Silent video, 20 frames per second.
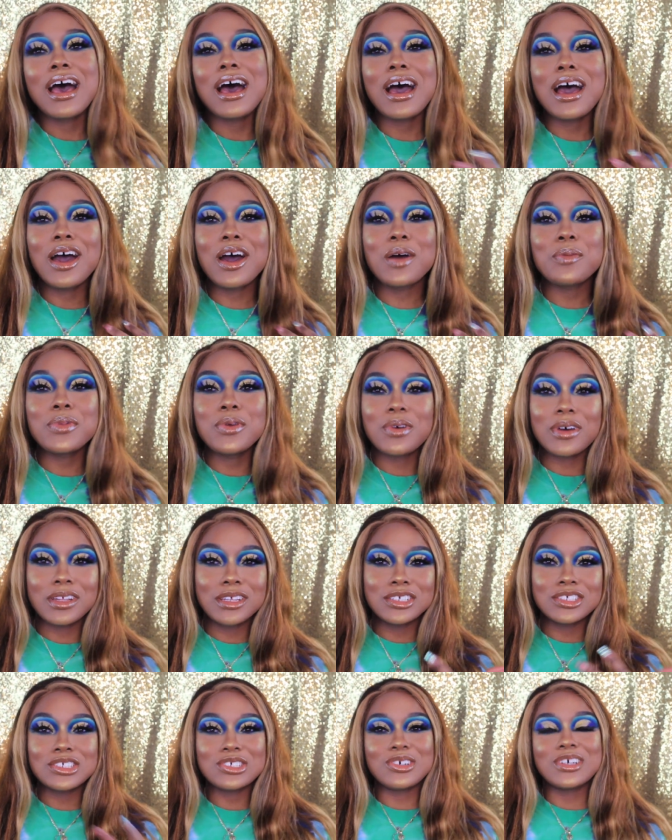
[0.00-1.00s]
I hope you all
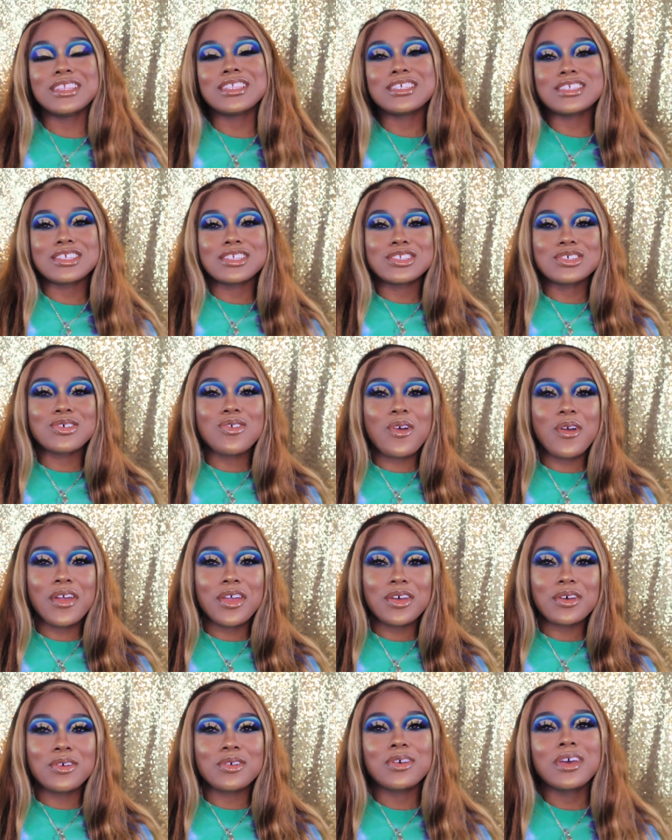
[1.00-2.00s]
enjoyed this
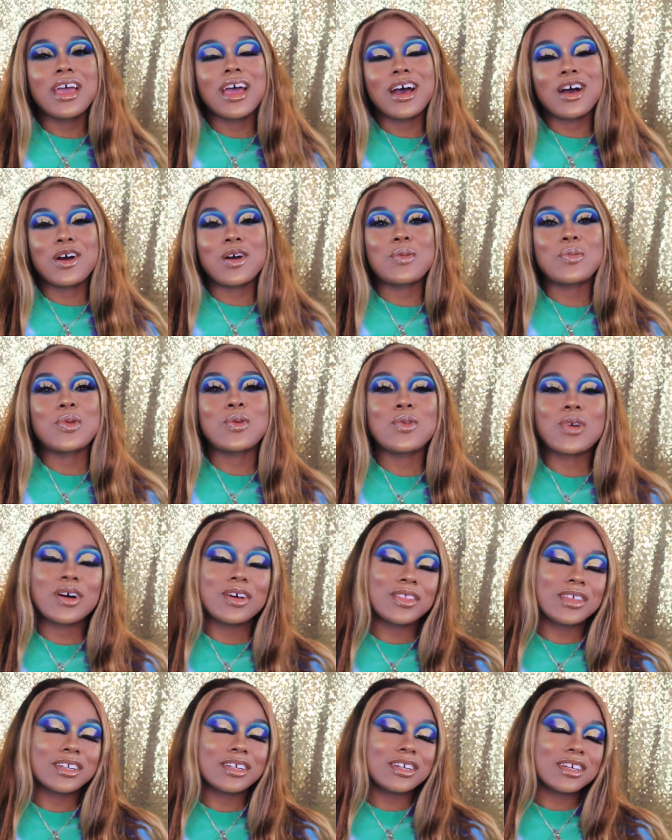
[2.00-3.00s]
tutorial. I hope you
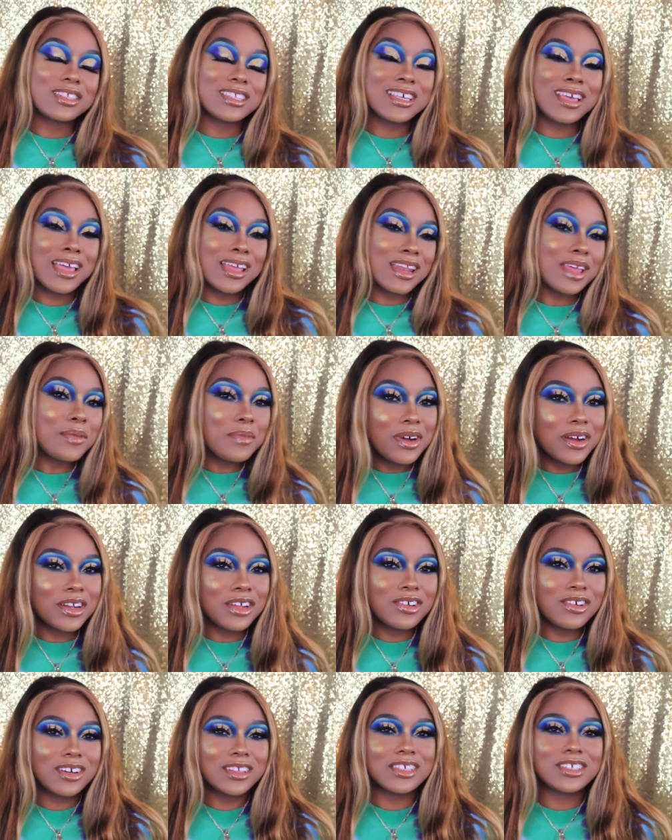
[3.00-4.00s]
all that are attending Mardi
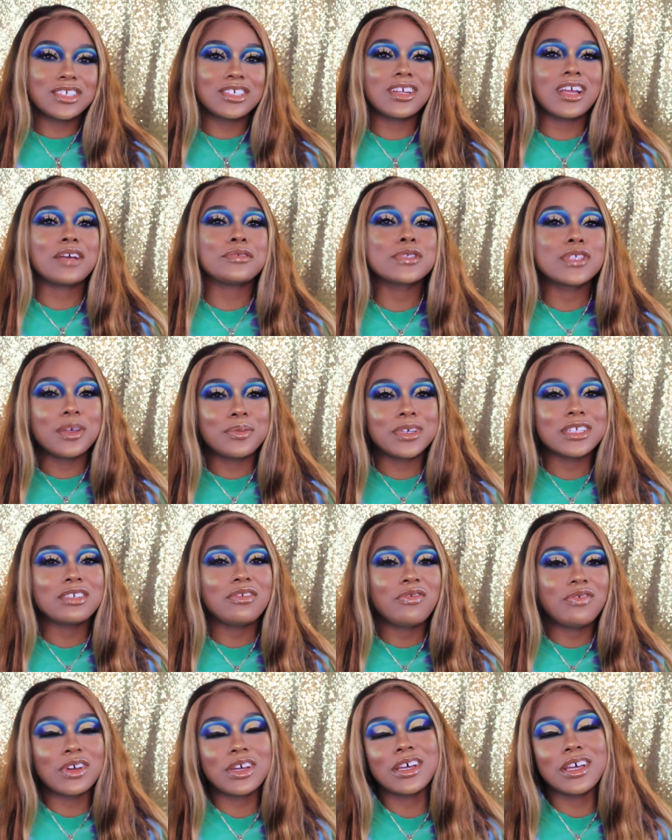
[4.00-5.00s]
Gras this year have so much
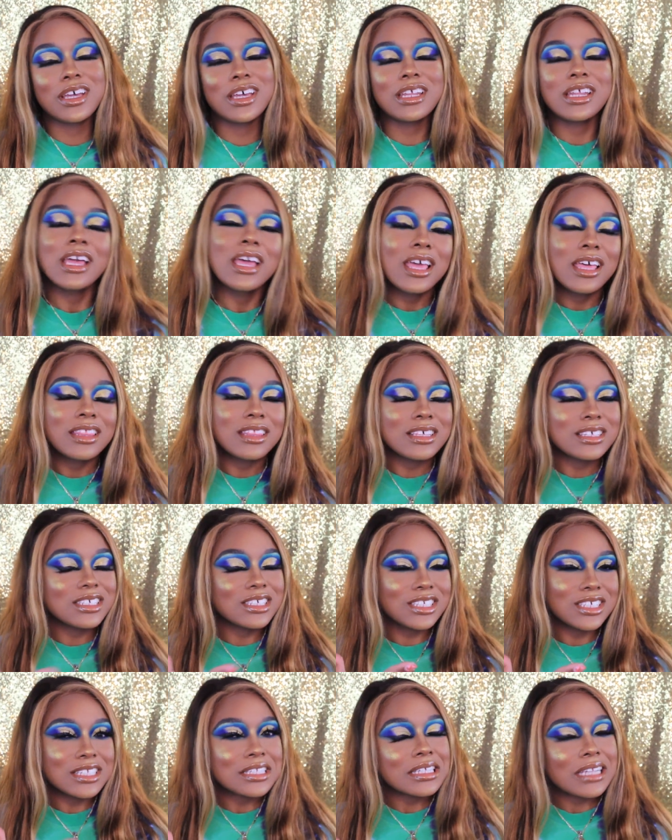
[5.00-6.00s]
fun. This
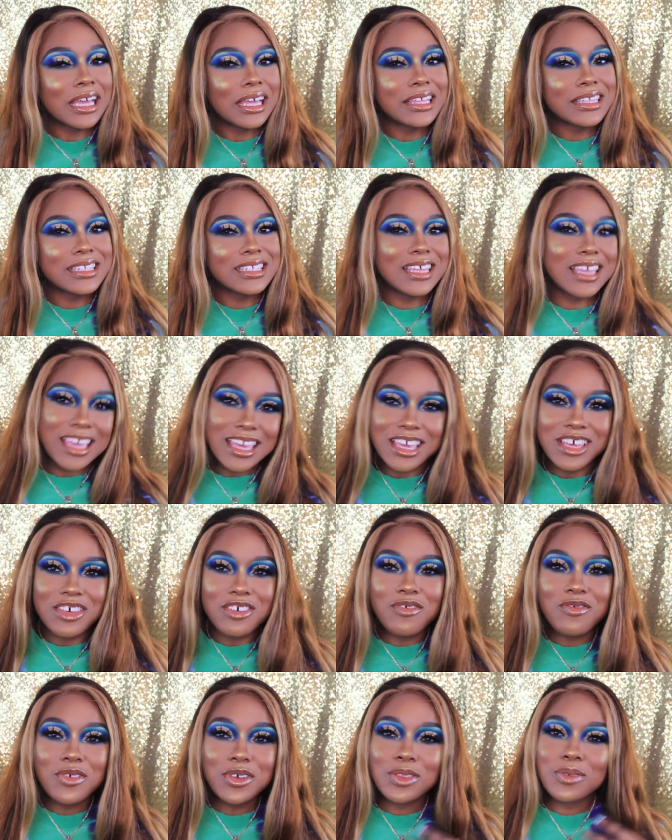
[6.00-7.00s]
is just an
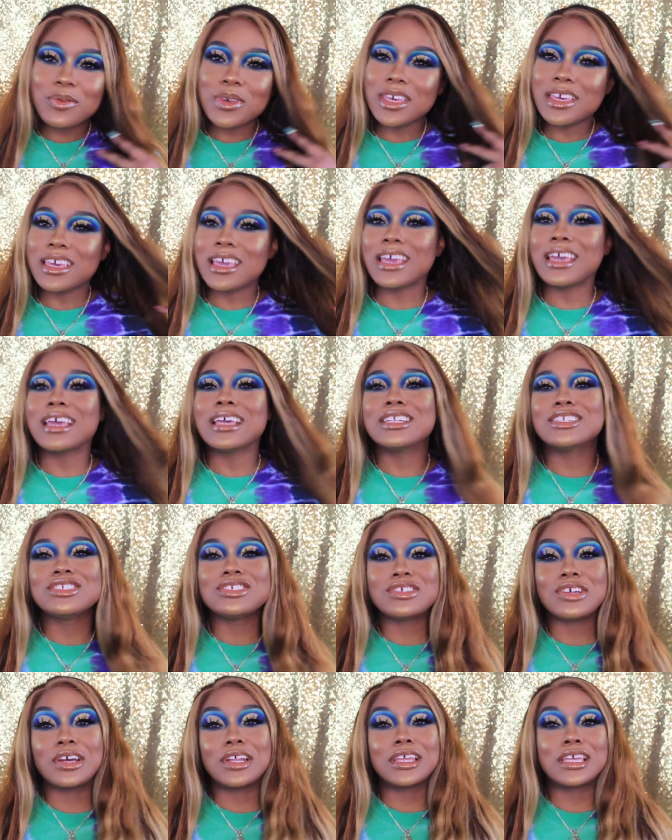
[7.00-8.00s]
idea for the weekend.
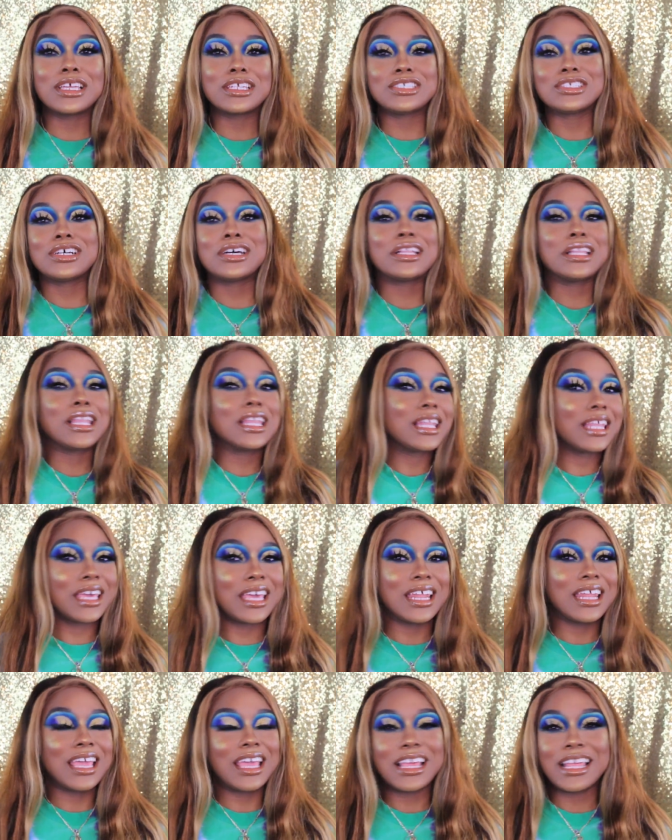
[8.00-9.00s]
Try to get y'all
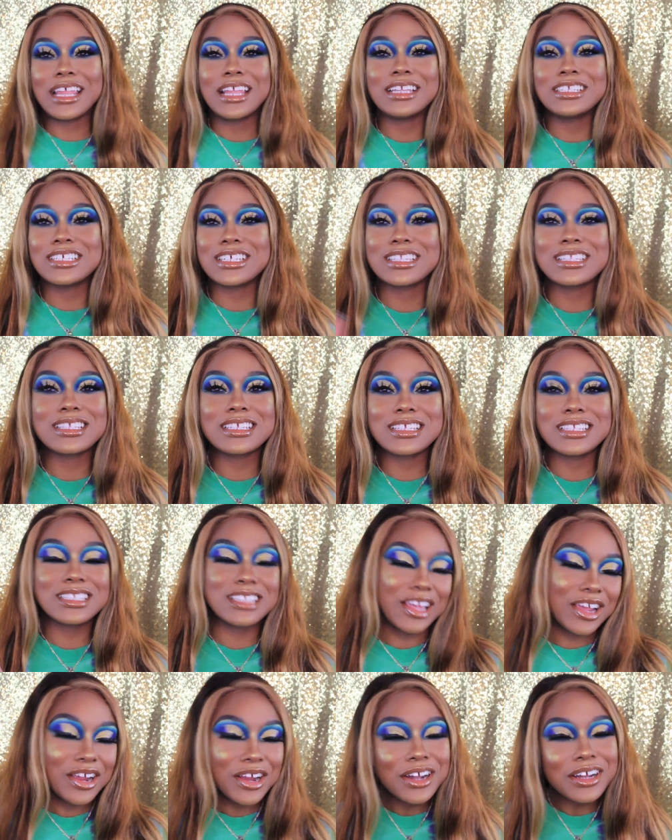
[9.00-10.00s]
lit and just
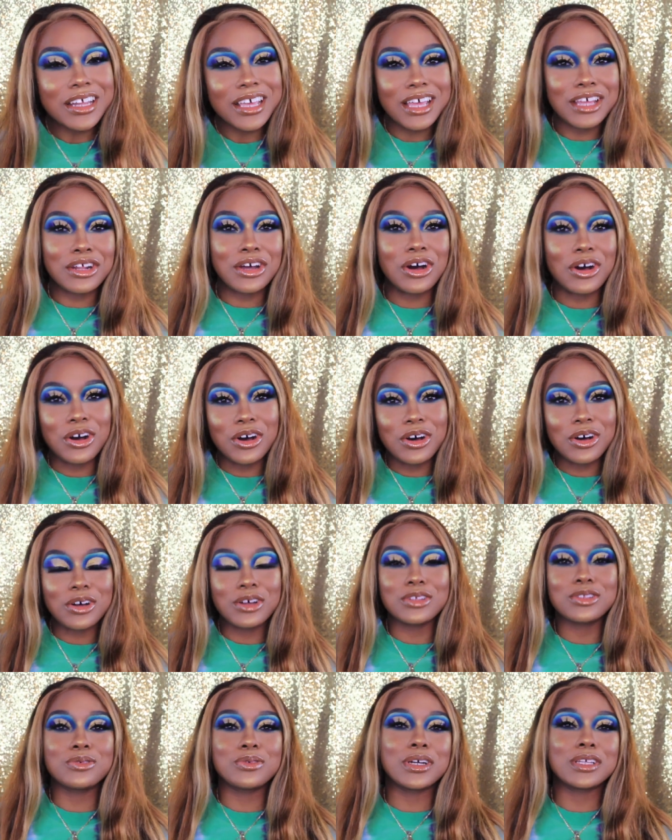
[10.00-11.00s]
stared at
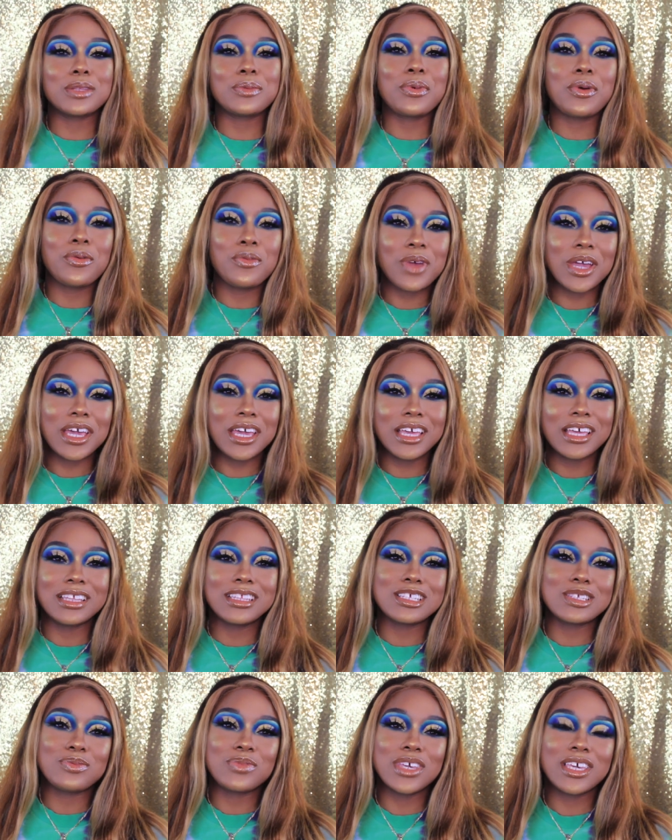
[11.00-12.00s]
all throughout the parade
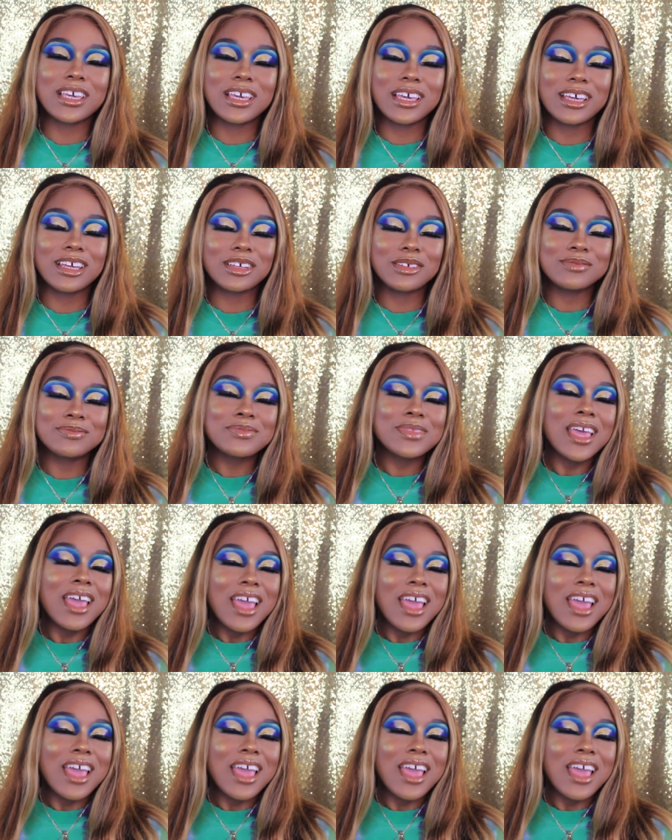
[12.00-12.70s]
this weekend.